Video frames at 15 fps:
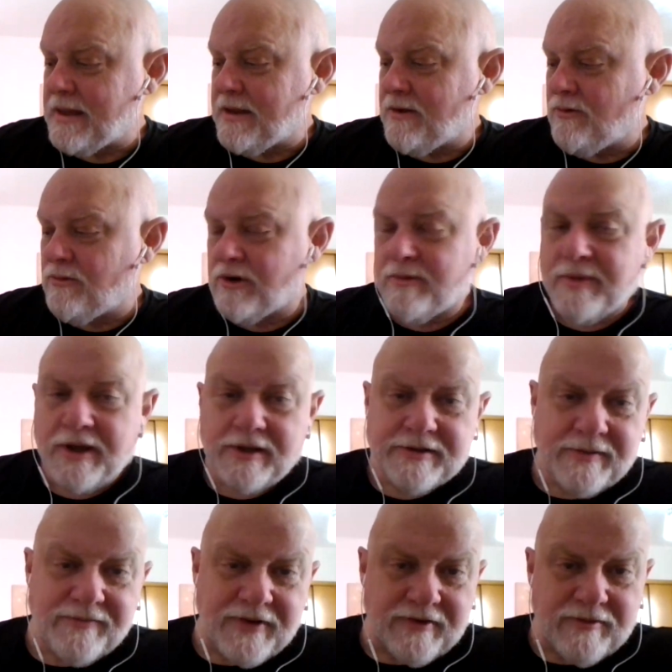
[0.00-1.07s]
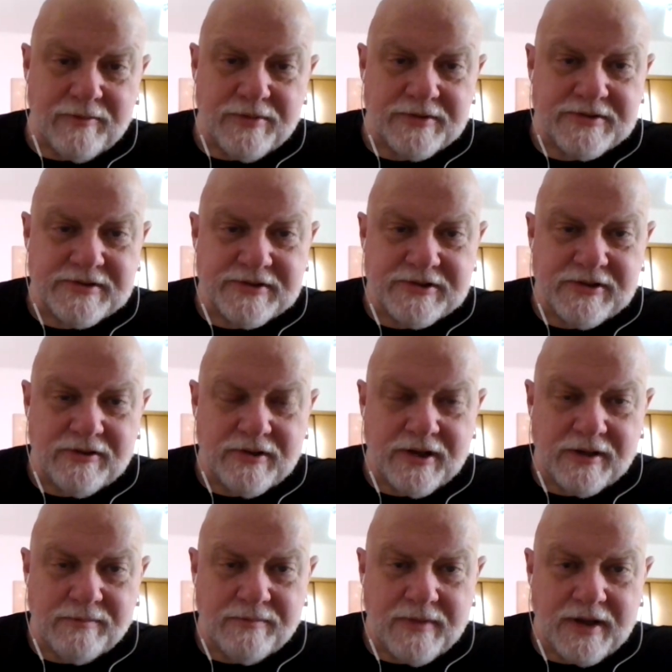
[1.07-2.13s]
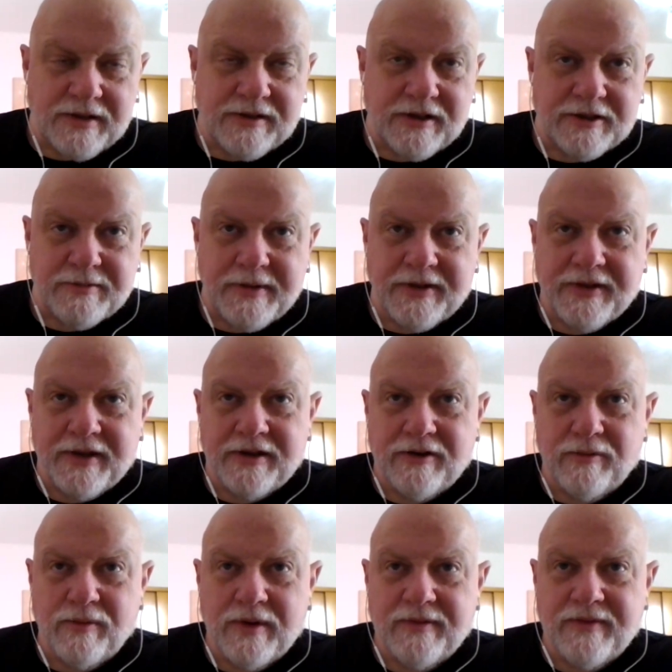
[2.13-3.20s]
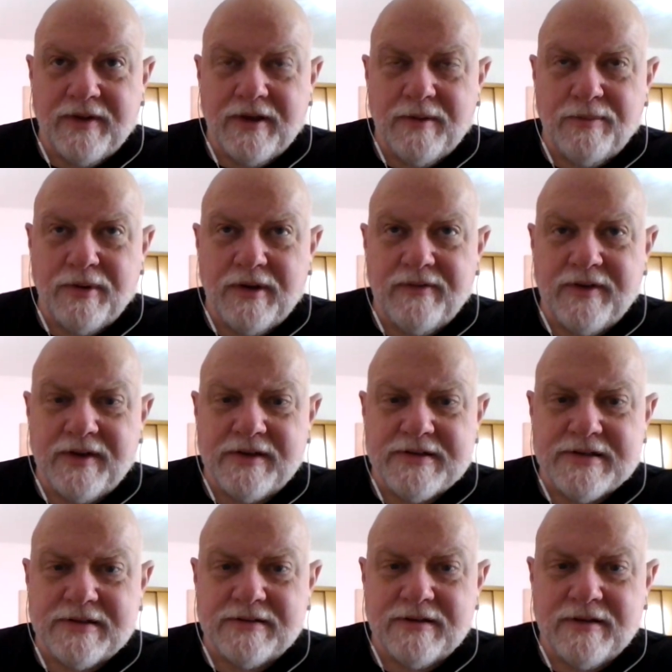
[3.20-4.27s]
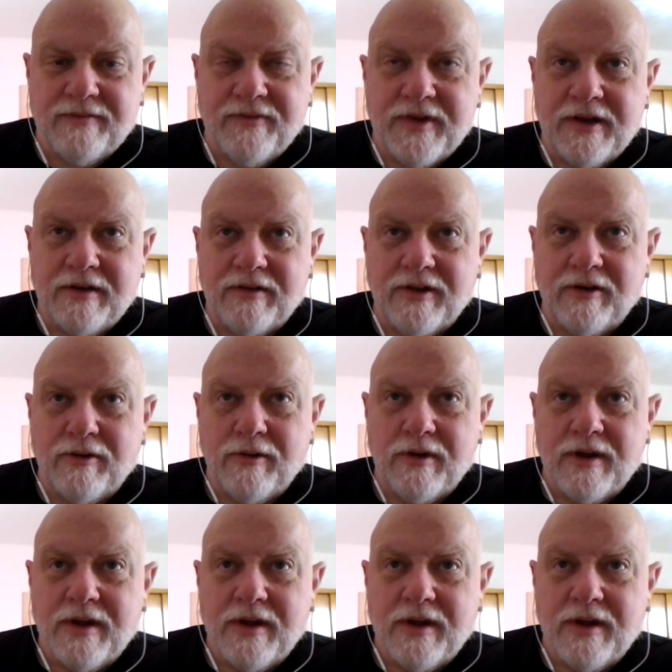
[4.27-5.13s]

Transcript: One of my all-time favorite books is Shogun. I talked about that in a previous video, though.